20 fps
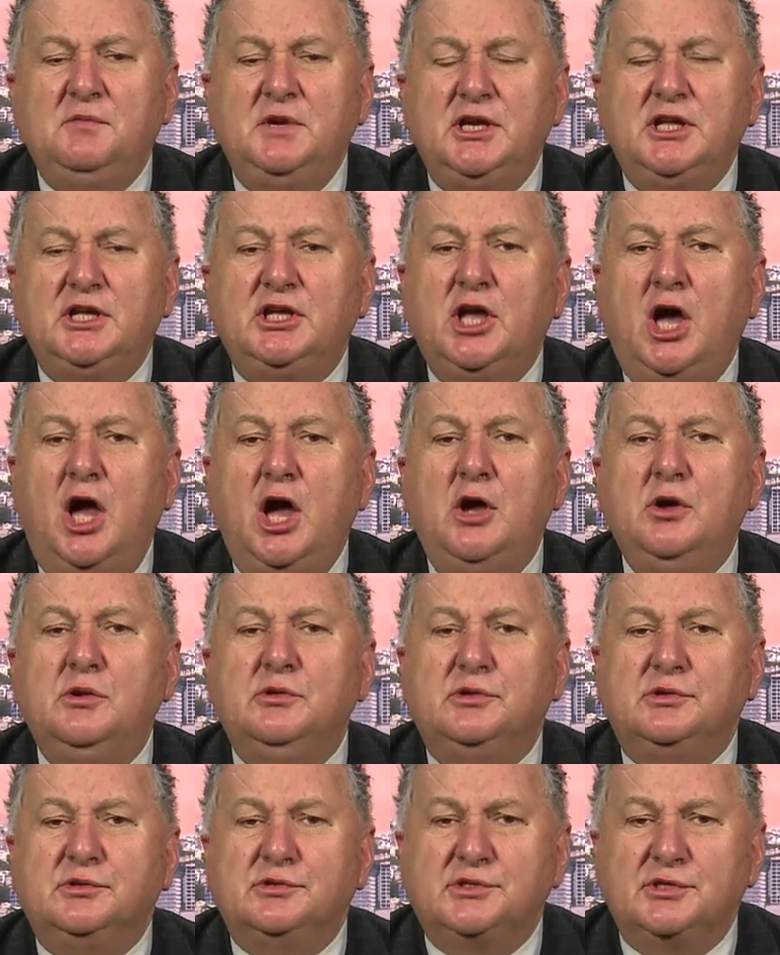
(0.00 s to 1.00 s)
many
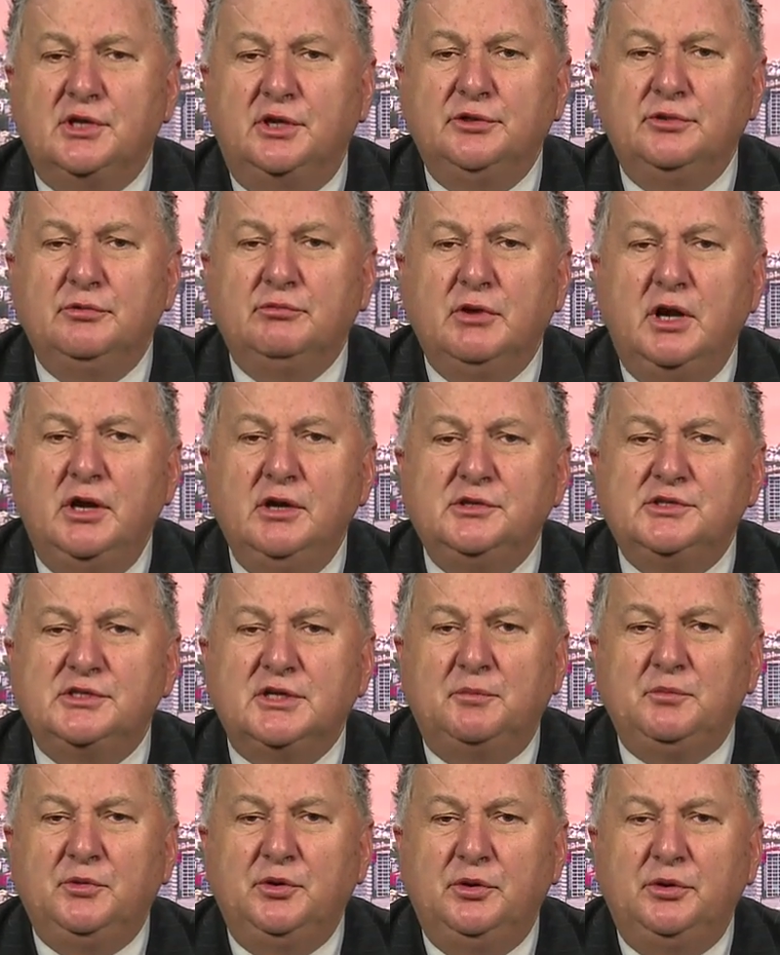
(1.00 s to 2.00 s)
cones on the roads
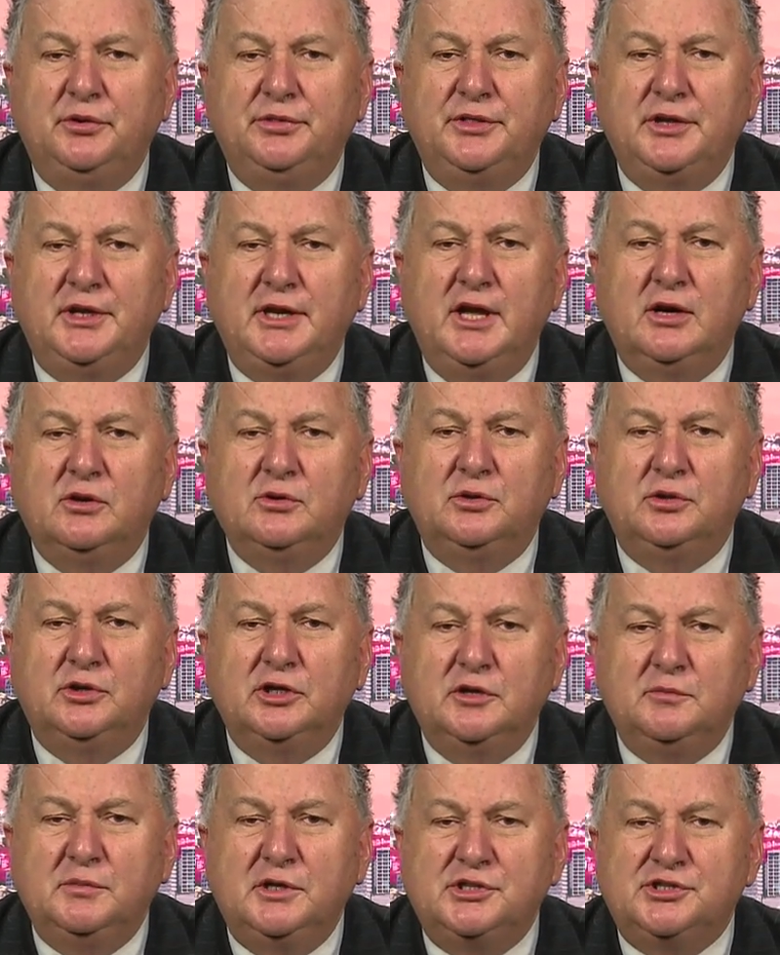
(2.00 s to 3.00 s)
up north, they're now
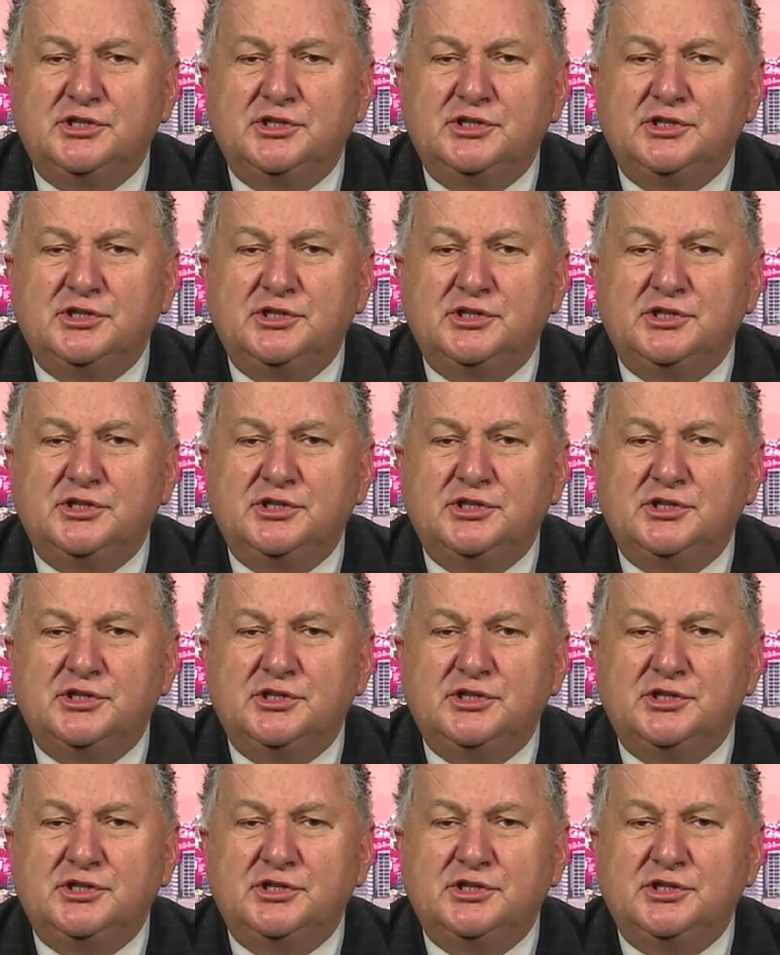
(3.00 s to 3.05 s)
calling me